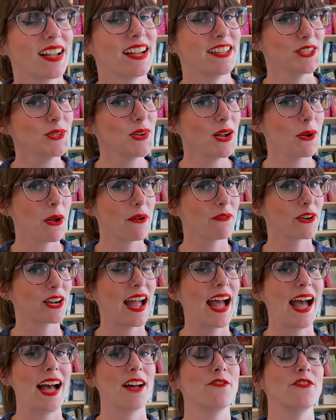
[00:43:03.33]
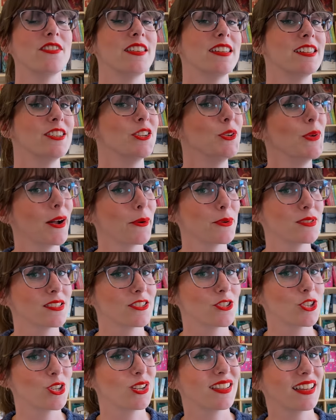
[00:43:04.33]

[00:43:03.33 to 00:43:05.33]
I do, however, have the new acquisition